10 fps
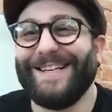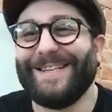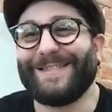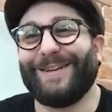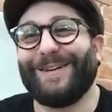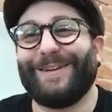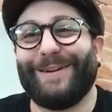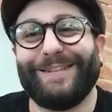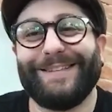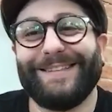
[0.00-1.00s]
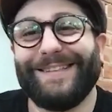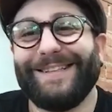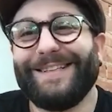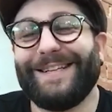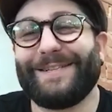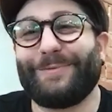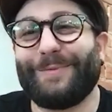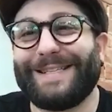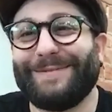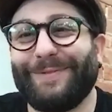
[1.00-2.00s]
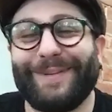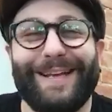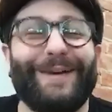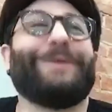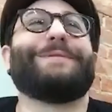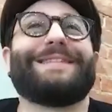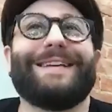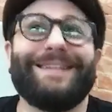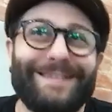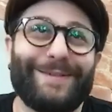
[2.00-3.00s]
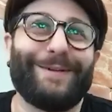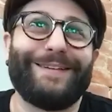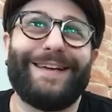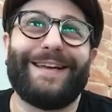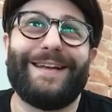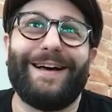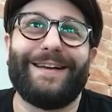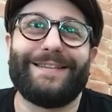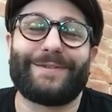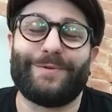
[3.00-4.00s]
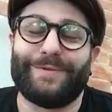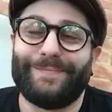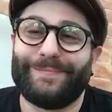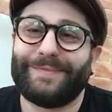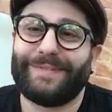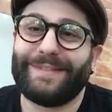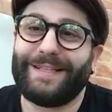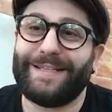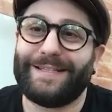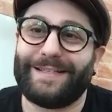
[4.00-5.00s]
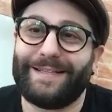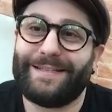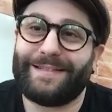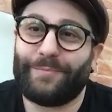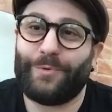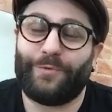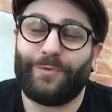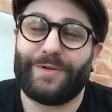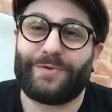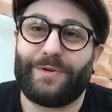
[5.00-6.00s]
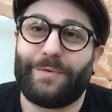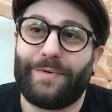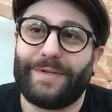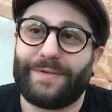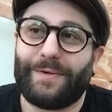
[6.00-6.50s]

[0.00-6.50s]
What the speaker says: So, you know, there's a reason for that, I would say. So, yeah, no, it is a beautiful industry we're in.